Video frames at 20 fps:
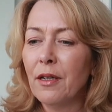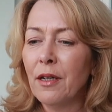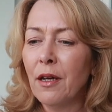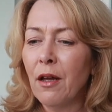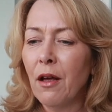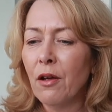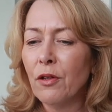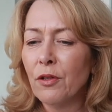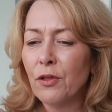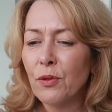
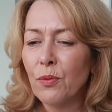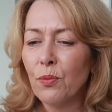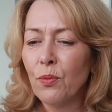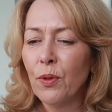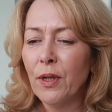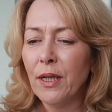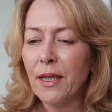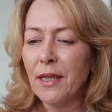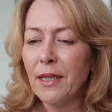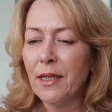last
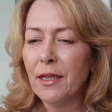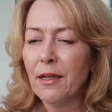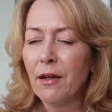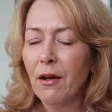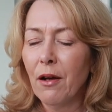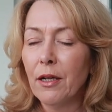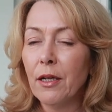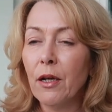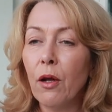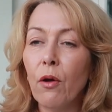week.
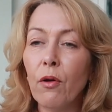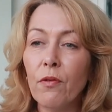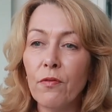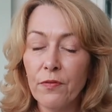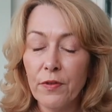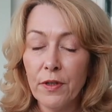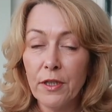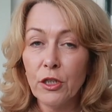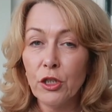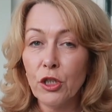I know I
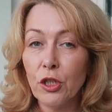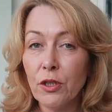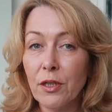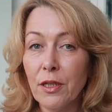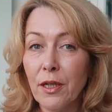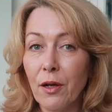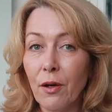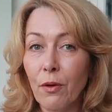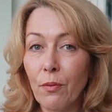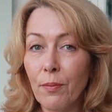featured
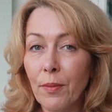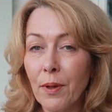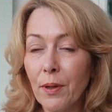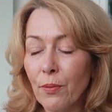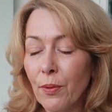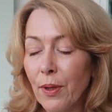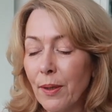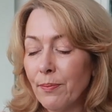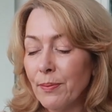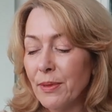it on my
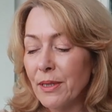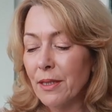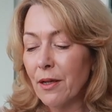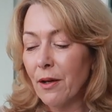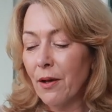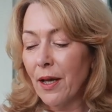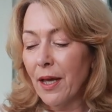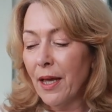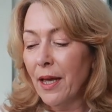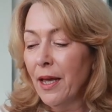
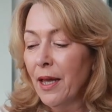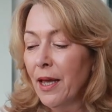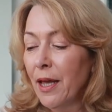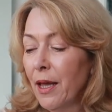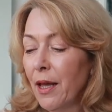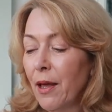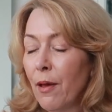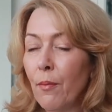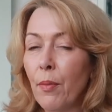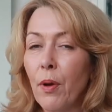website,
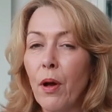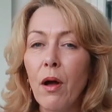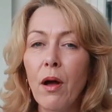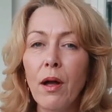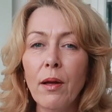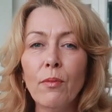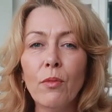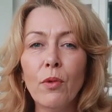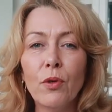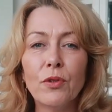but
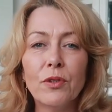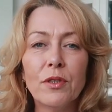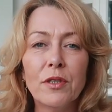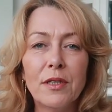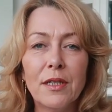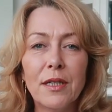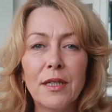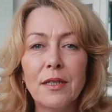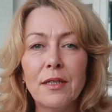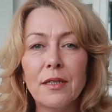I
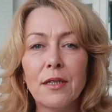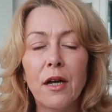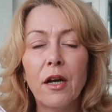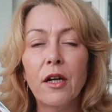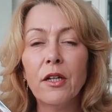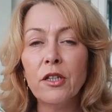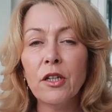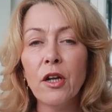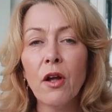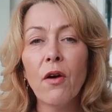wanted
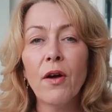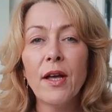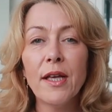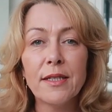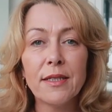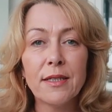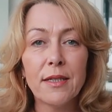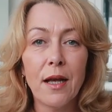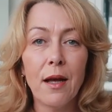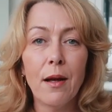a
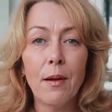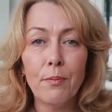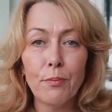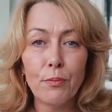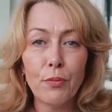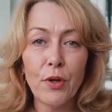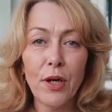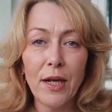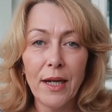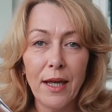nice
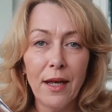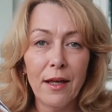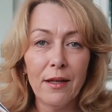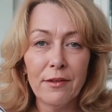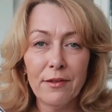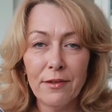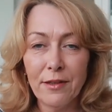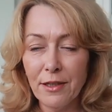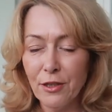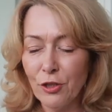umbrella
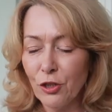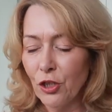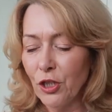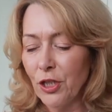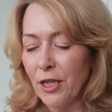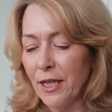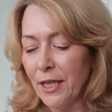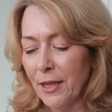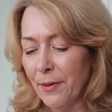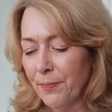this
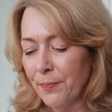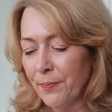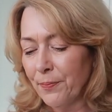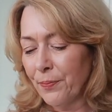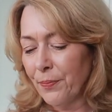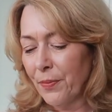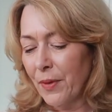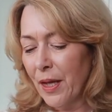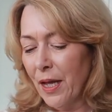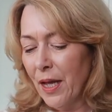year.
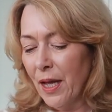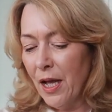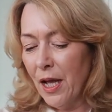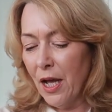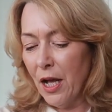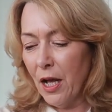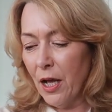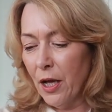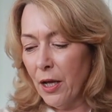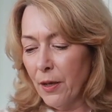
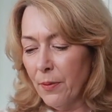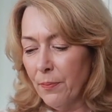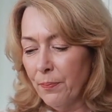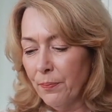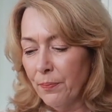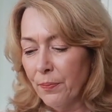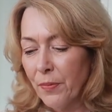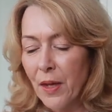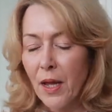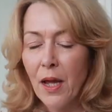
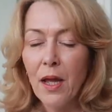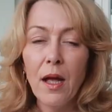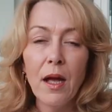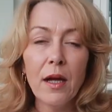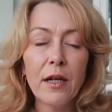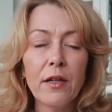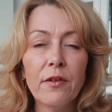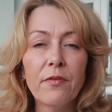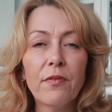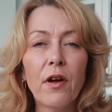And
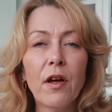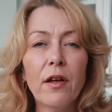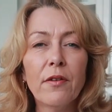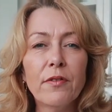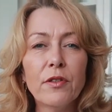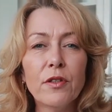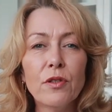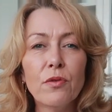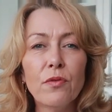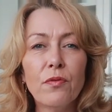if I
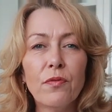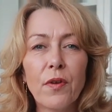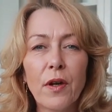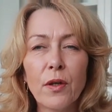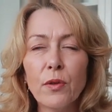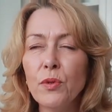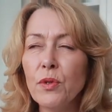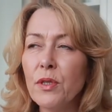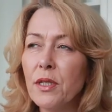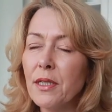ever do
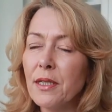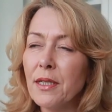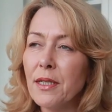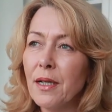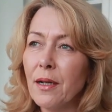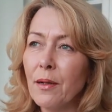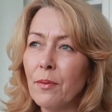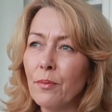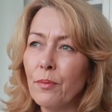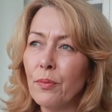photos
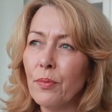in,